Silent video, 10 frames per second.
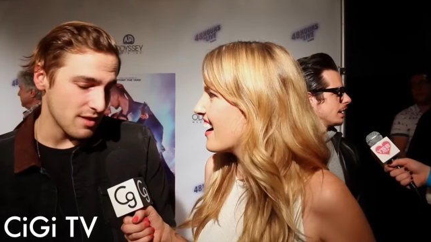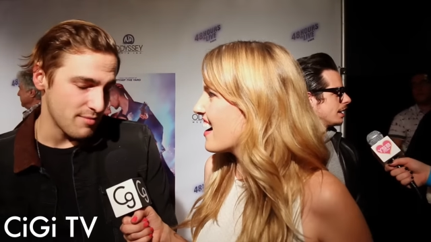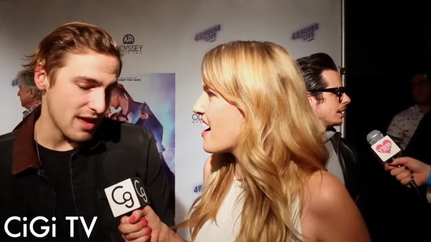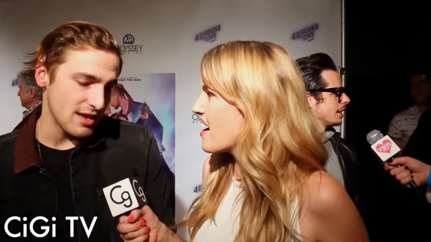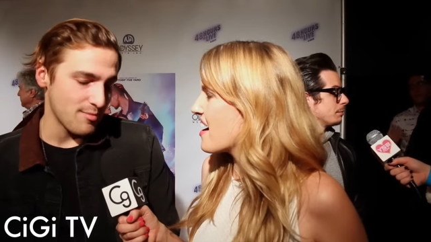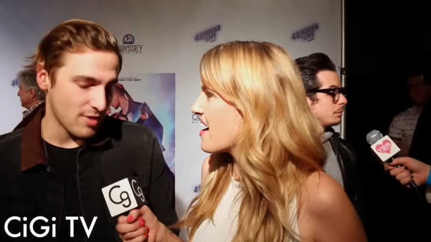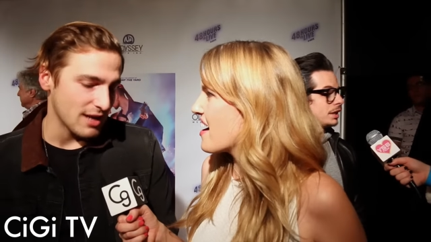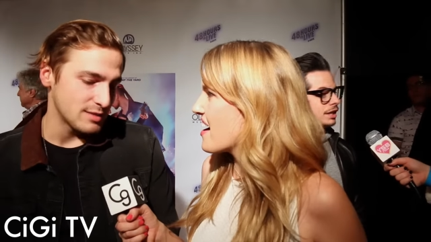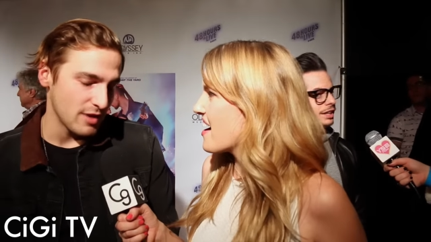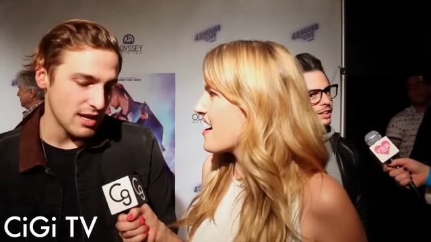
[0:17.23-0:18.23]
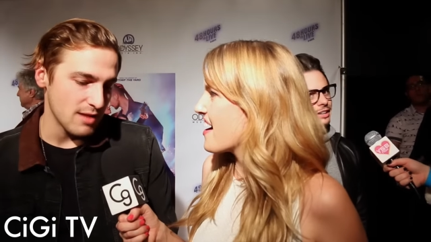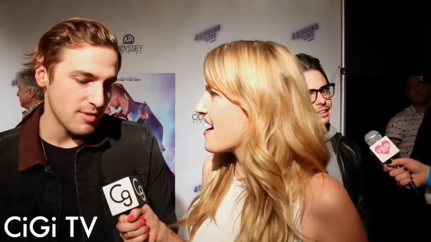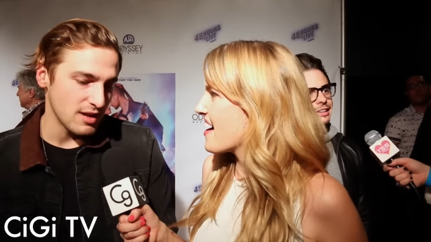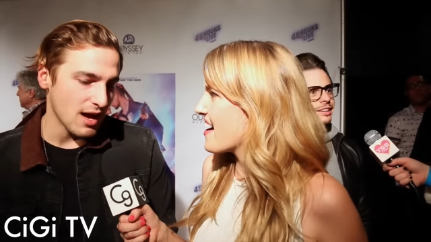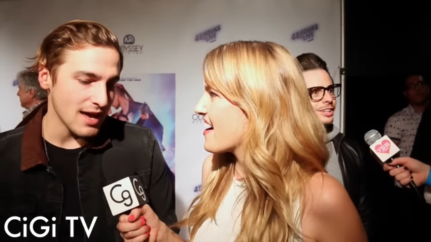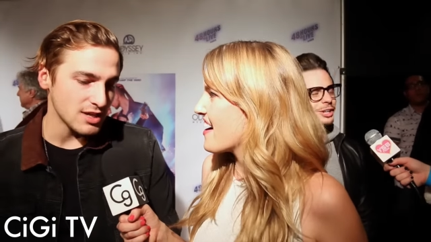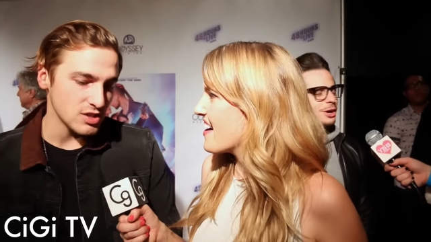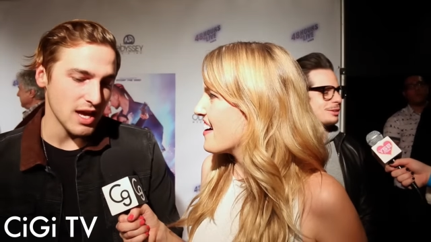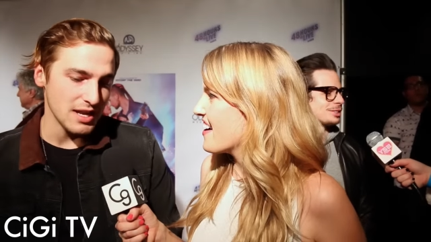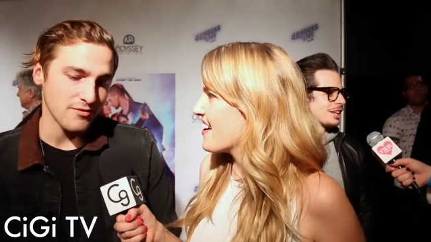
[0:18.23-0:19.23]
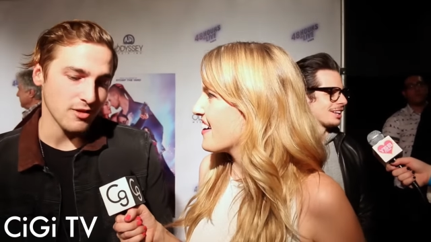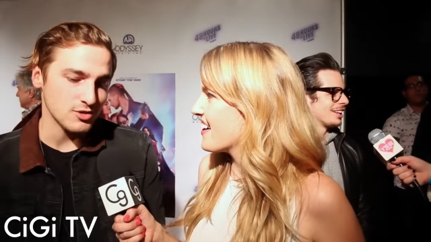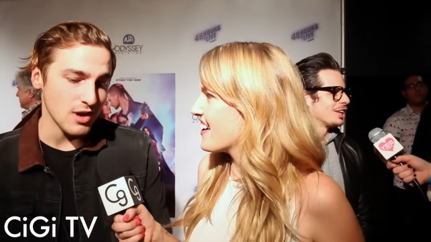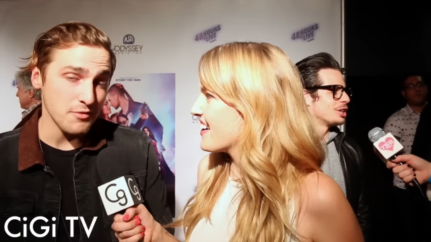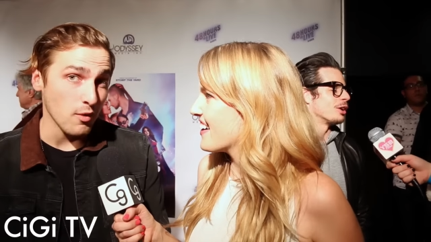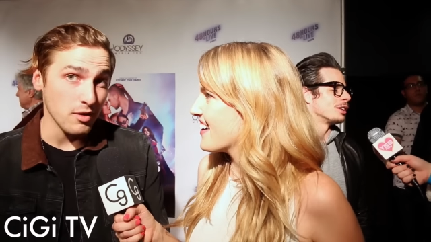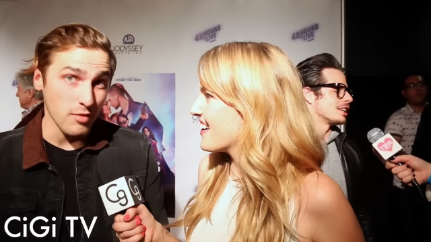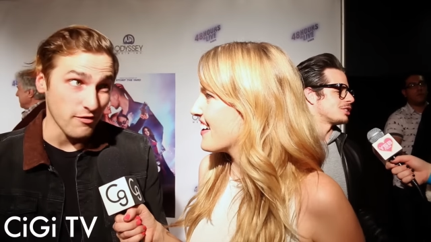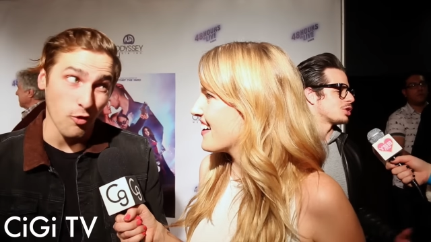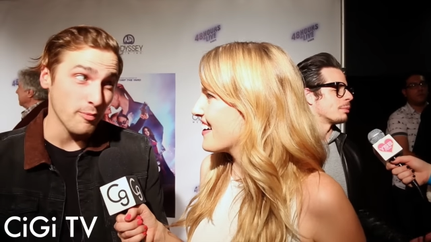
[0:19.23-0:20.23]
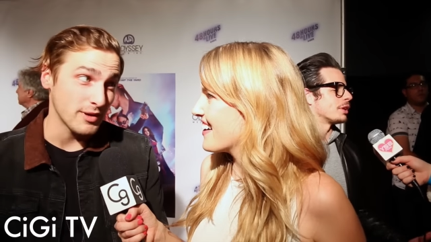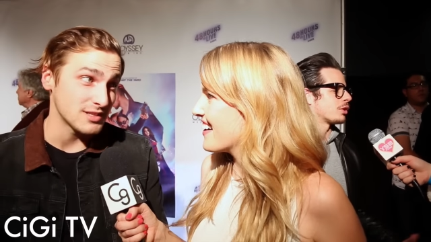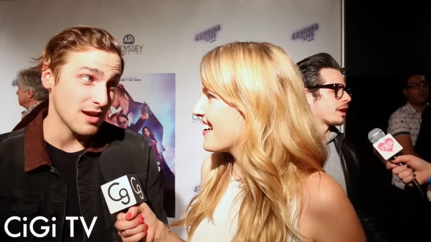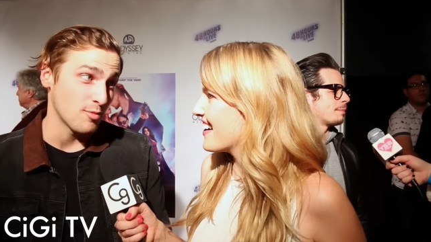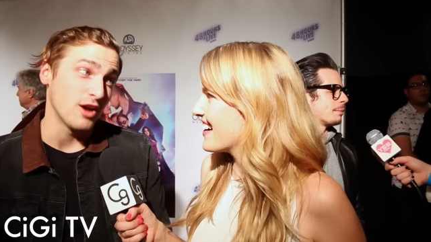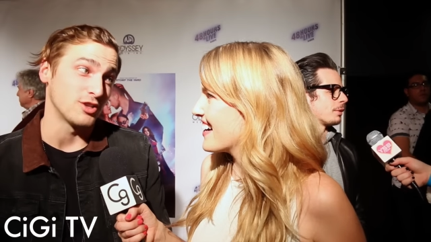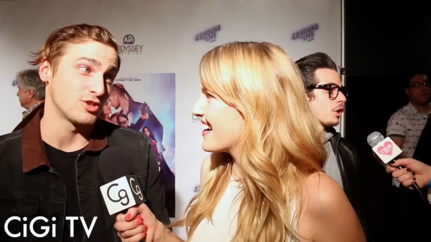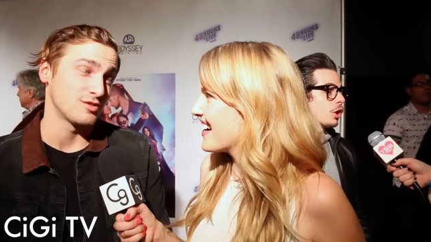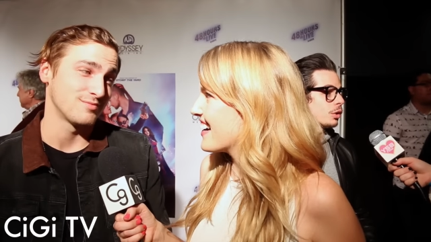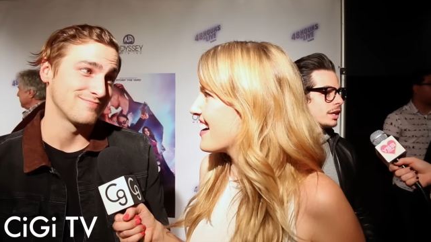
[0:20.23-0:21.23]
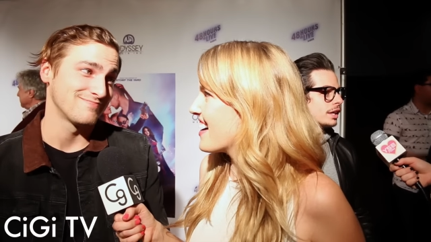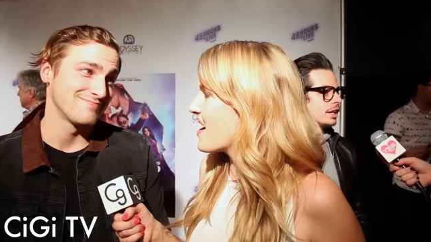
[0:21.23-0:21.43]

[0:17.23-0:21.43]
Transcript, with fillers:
Speaker 1: the band name got its band name. But I actually had Heffron Drive going before Big Time Rush.